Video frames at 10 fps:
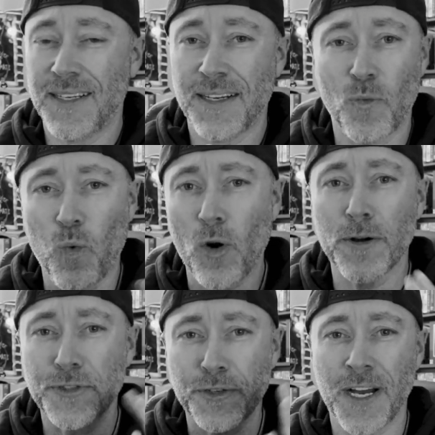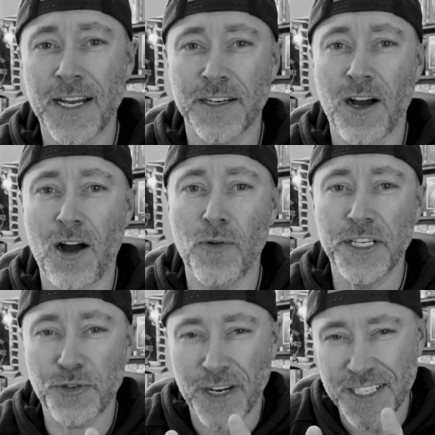words are not going to always
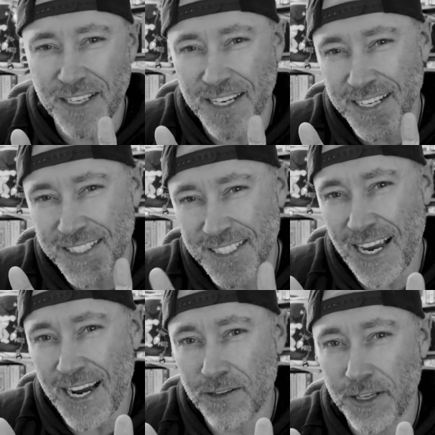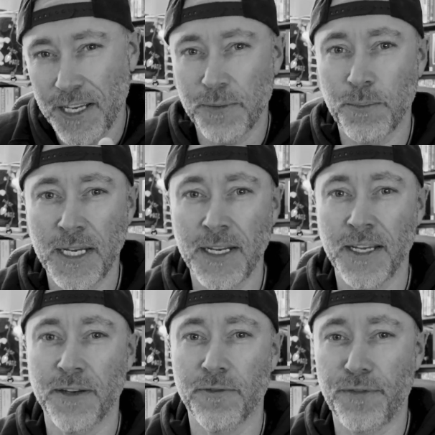translate exactly in meaning
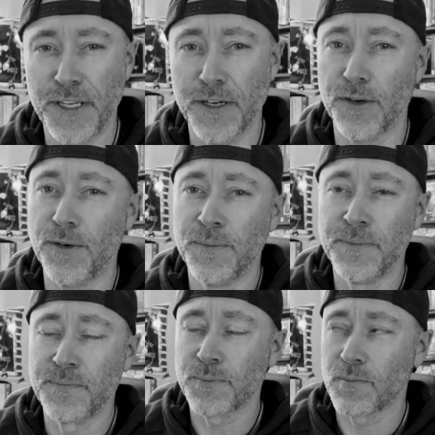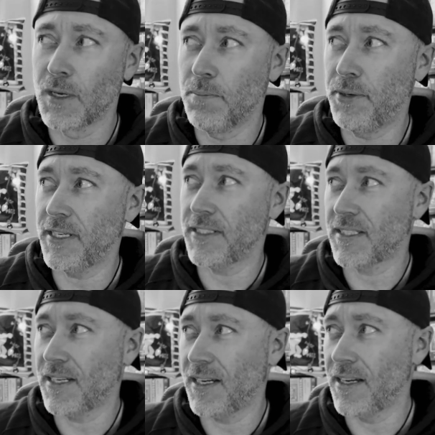and feel, but
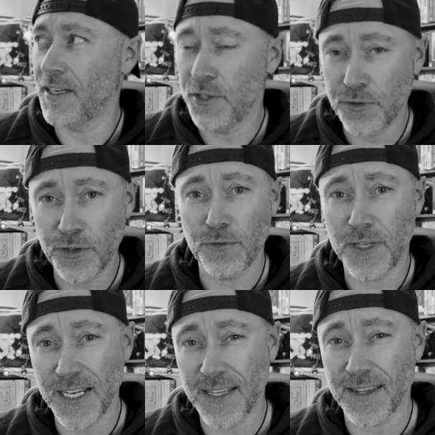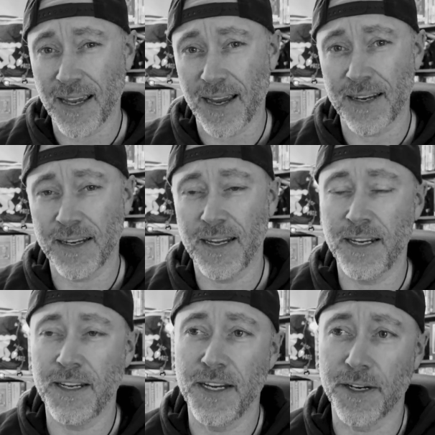you do get that
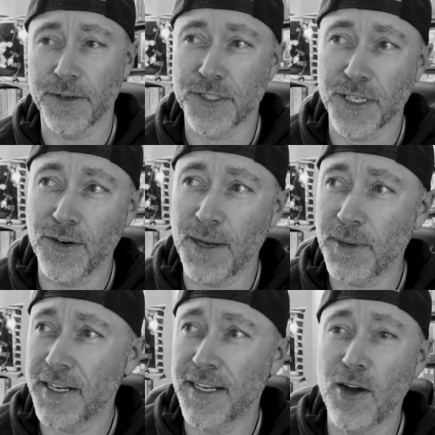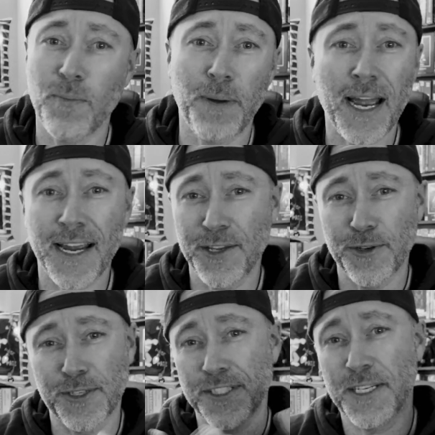in here. So I'm going to go back. You're
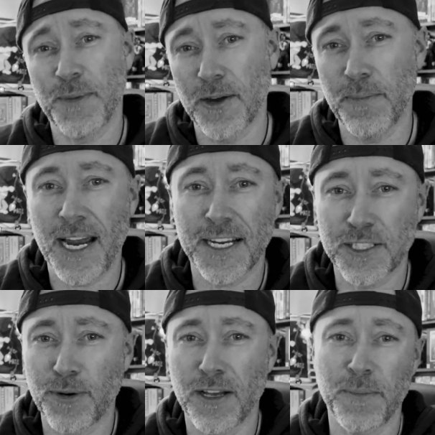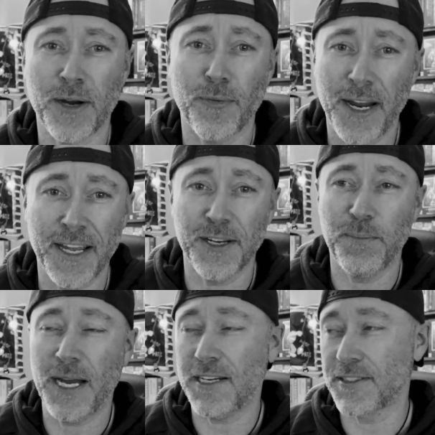going to see me go back to probably my rant
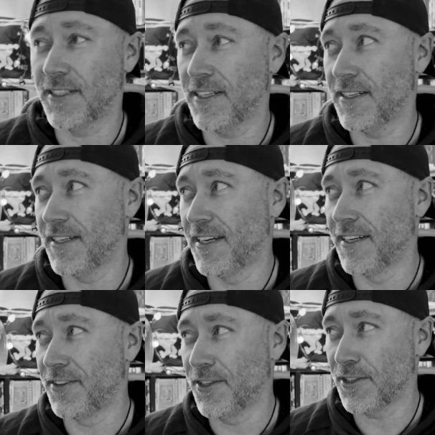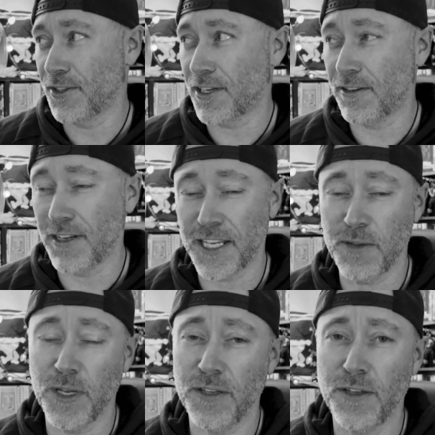about the clunky
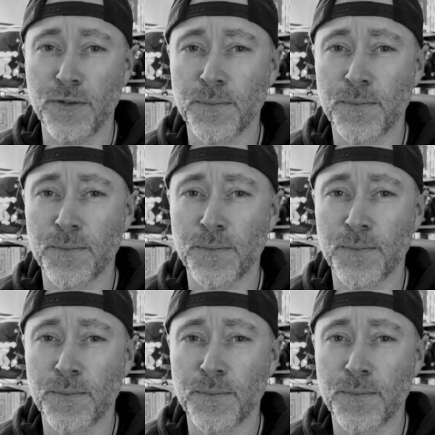menu.